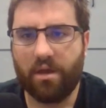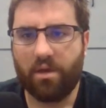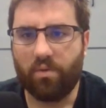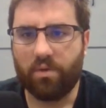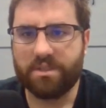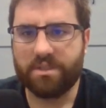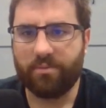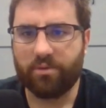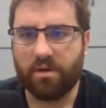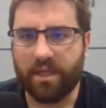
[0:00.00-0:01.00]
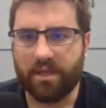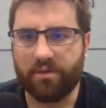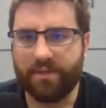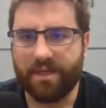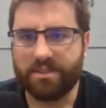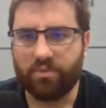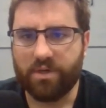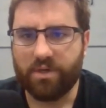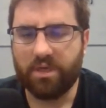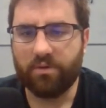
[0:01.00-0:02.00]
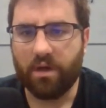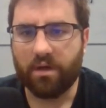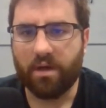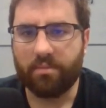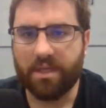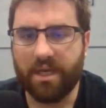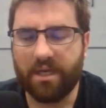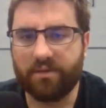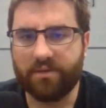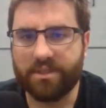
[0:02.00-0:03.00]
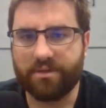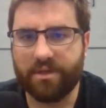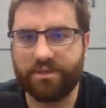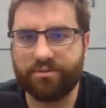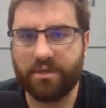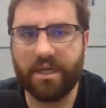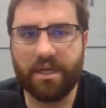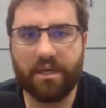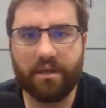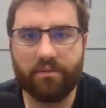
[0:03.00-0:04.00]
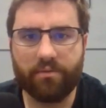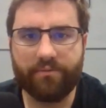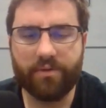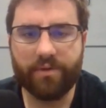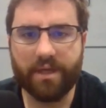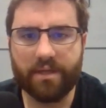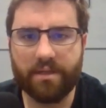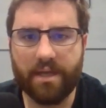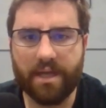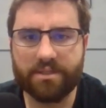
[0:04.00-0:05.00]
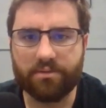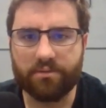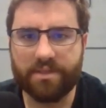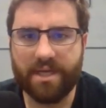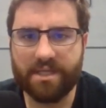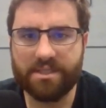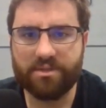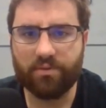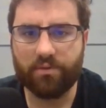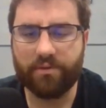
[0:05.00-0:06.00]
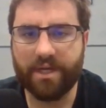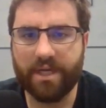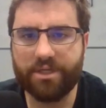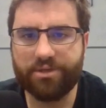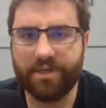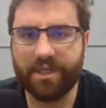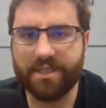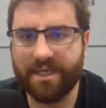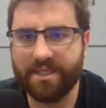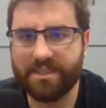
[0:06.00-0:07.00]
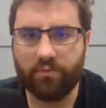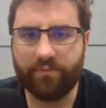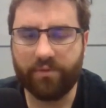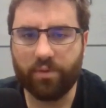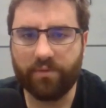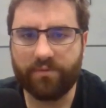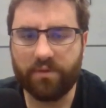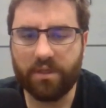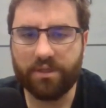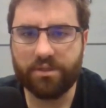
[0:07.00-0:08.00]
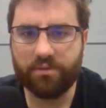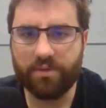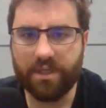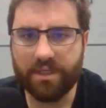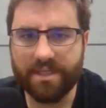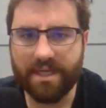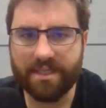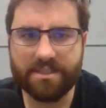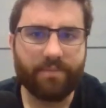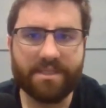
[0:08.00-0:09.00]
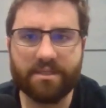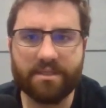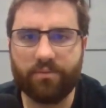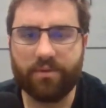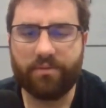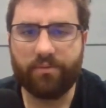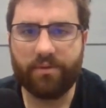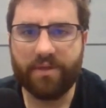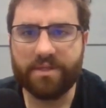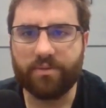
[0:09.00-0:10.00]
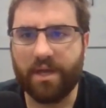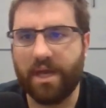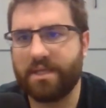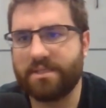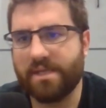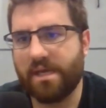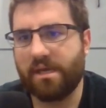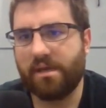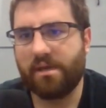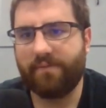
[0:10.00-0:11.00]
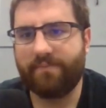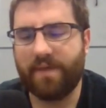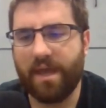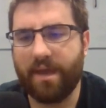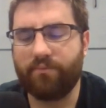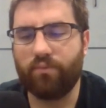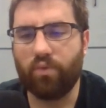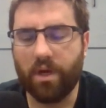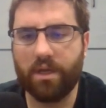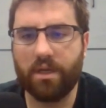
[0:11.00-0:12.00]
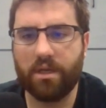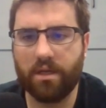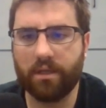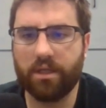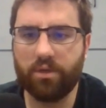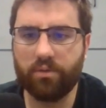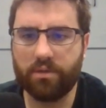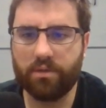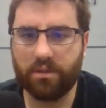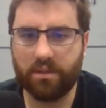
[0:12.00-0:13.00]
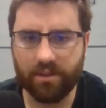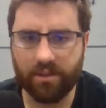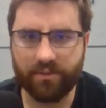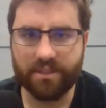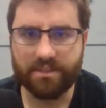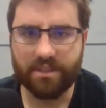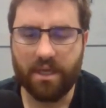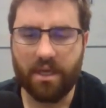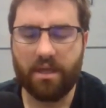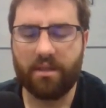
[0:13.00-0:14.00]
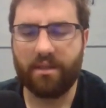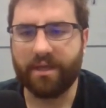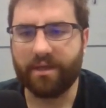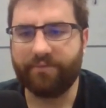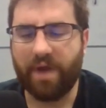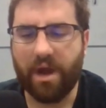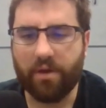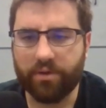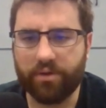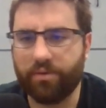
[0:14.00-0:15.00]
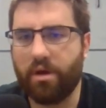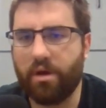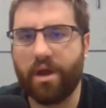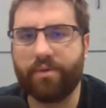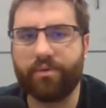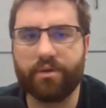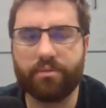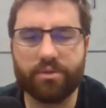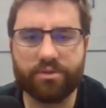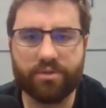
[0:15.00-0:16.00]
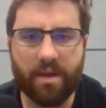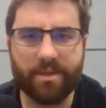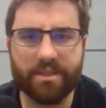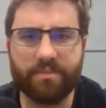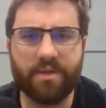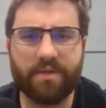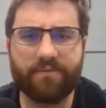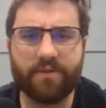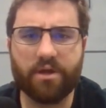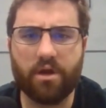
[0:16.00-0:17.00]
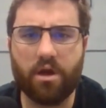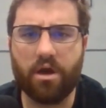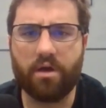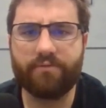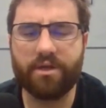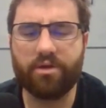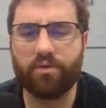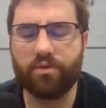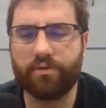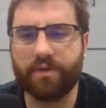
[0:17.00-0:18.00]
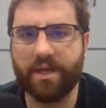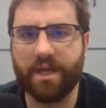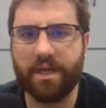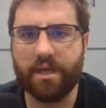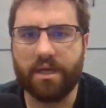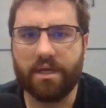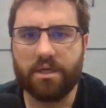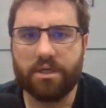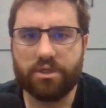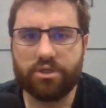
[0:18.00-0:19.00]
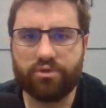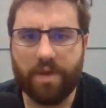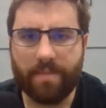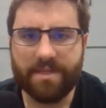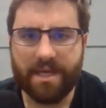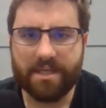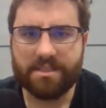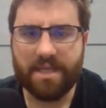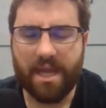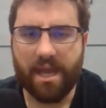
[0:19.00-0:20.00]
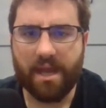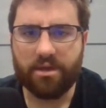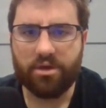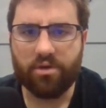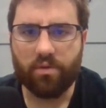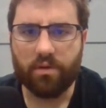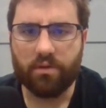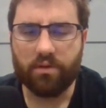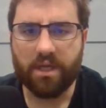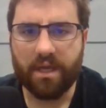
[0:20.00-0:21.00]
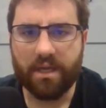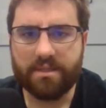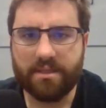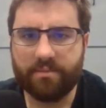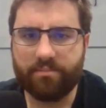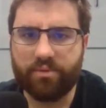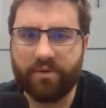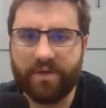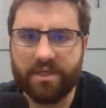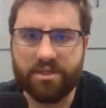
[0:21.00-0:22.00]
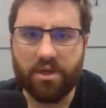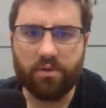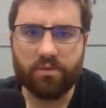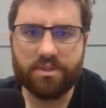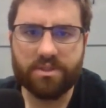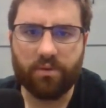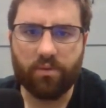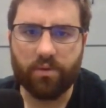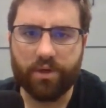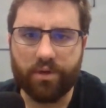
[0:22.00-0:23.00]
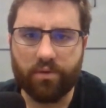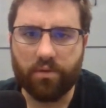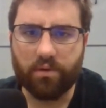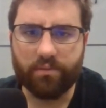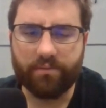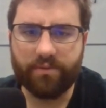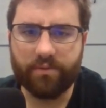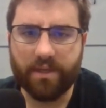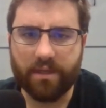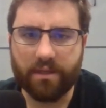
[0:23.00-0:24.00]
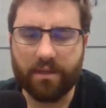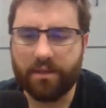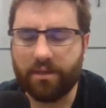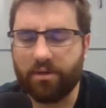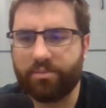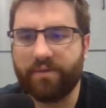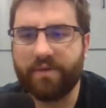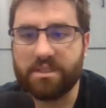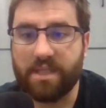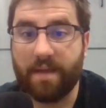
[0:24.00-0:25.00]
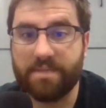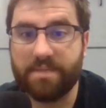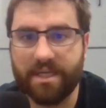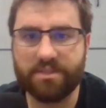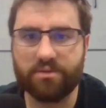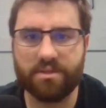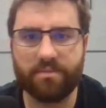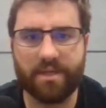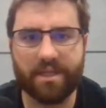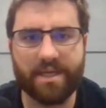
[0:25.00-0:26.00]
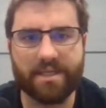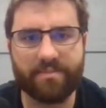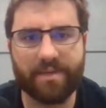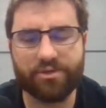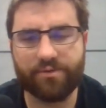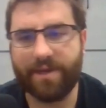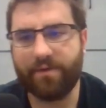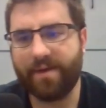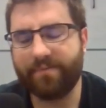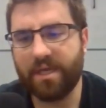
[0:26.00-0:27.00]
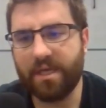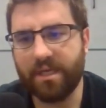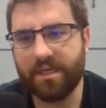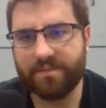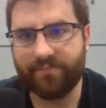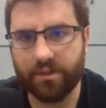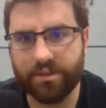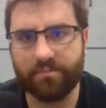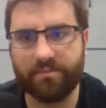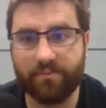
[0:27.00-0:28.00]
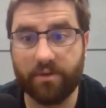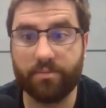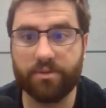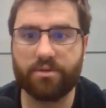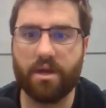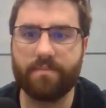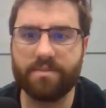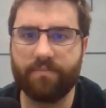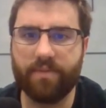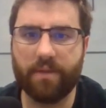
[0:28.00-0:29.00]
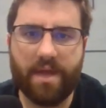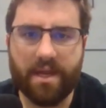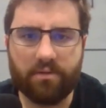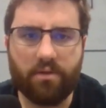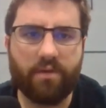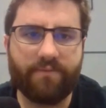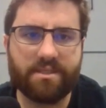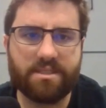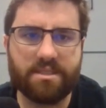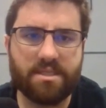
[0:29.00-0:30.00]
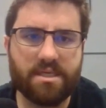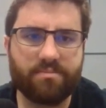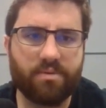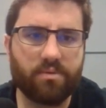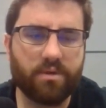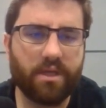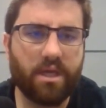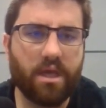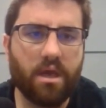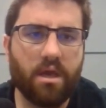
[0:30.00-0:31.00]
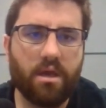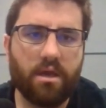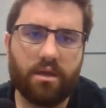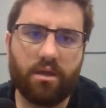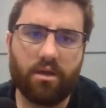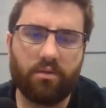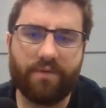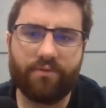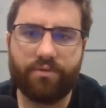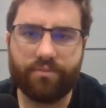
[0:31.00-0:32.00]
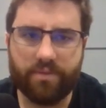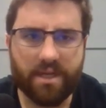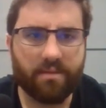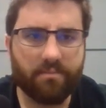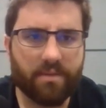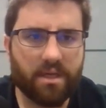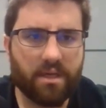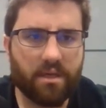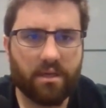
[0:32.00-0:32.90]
one stable chronic illness, one acute uncomplicated illness or injury, reviewing external tests, ordering each unique test, review of each unique test. Basically, with this one, I say if they have one acute illness, like a viral URI, where you're prescribing something for the cough and you're ordering a strep test and you're looking at previous notes, or you're reviewing, previous lab tests or something like that to make sure they don't have kidney dysfunction before you prescribe something, that qualifies as this. But really, level 3 can be